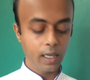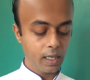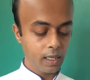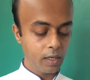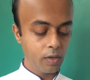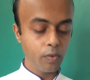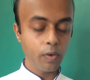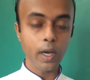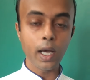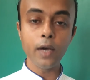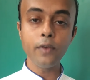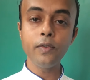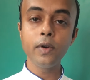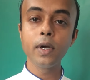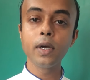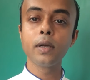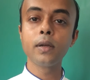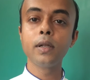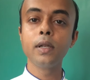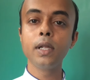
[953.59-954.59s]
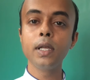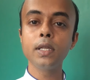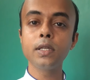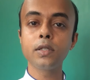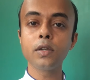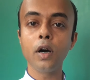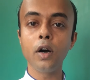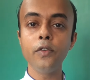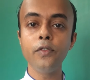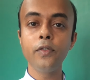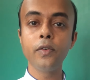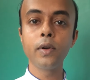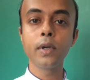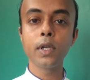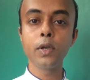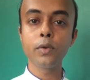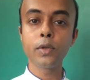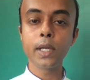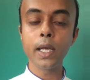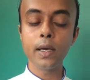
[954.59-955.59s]
you have list of,
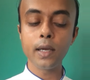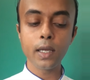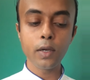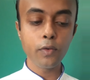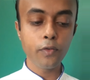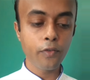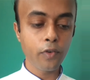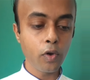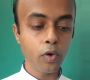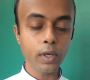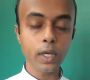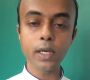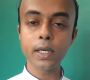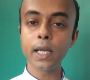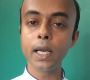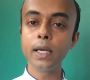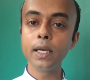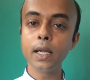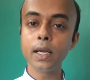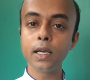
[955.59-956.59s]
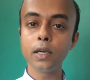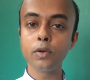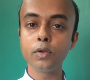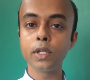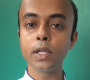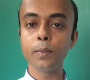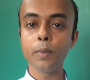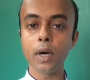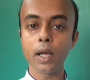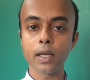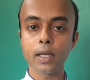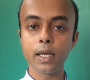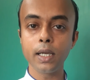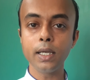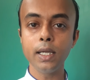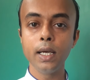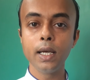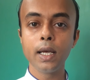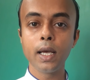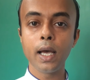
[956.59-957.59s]
you float a tender into the
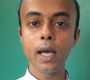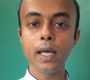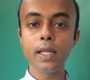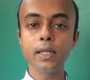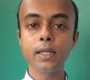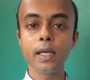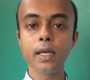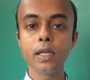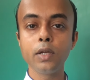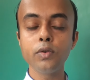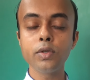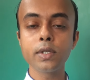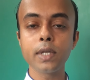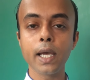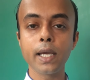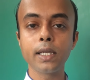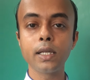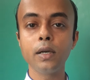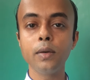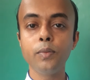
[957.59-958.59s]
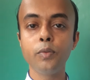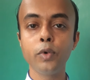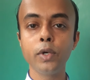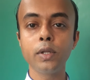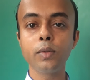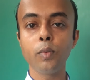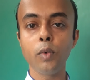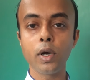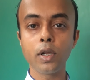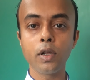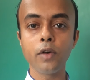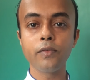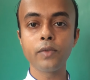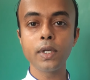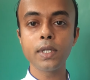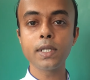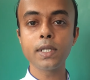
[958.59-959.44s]
market, and then you sign up with one of the